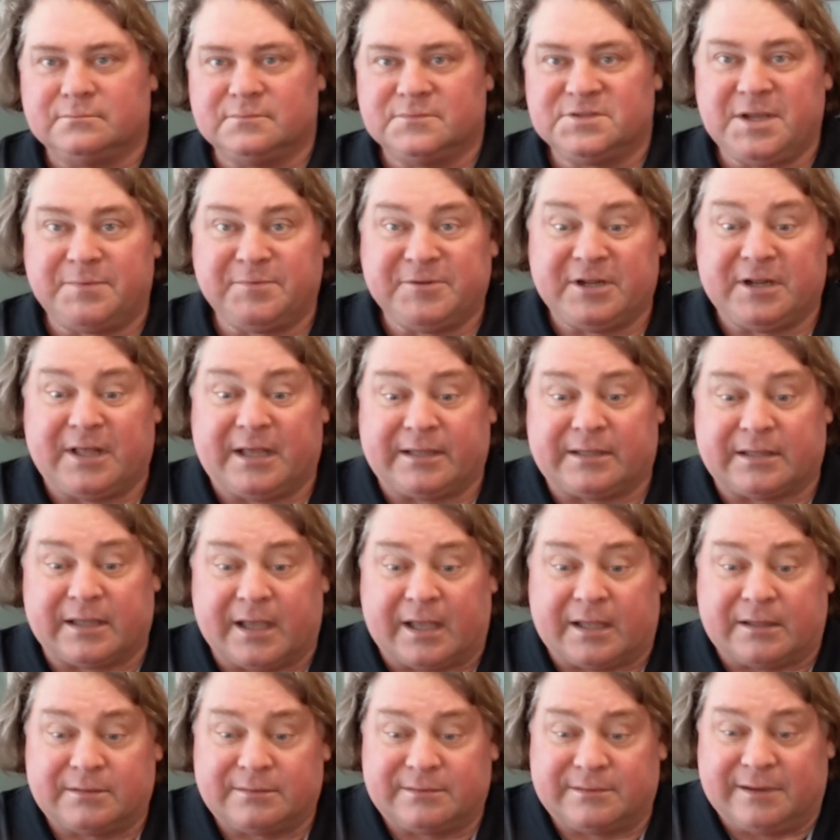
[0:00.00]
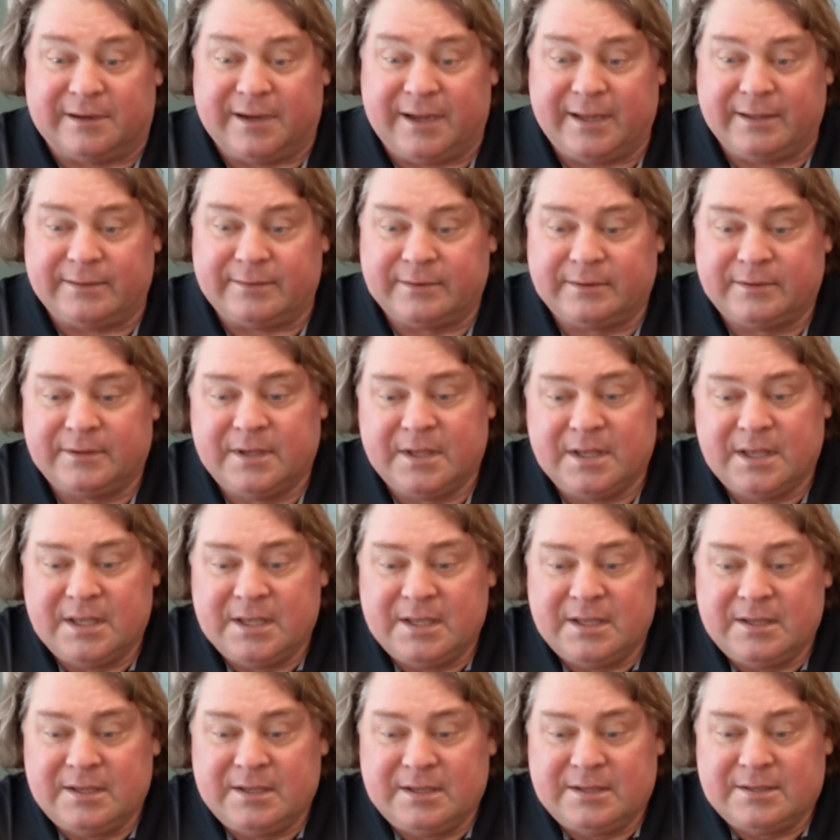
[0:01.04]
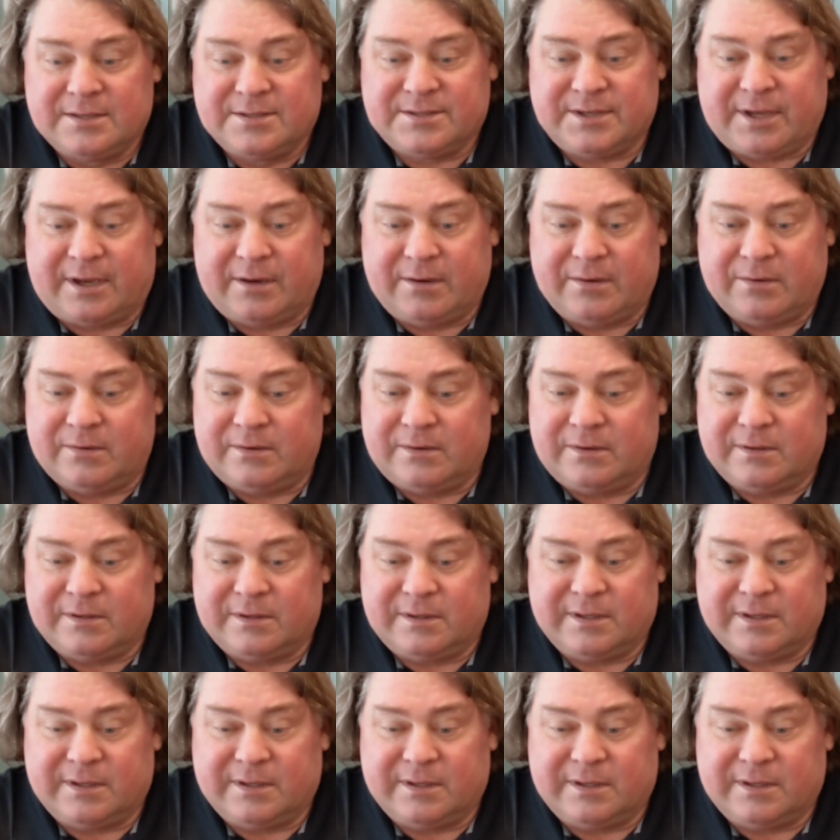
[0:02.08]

Something like that, all right? So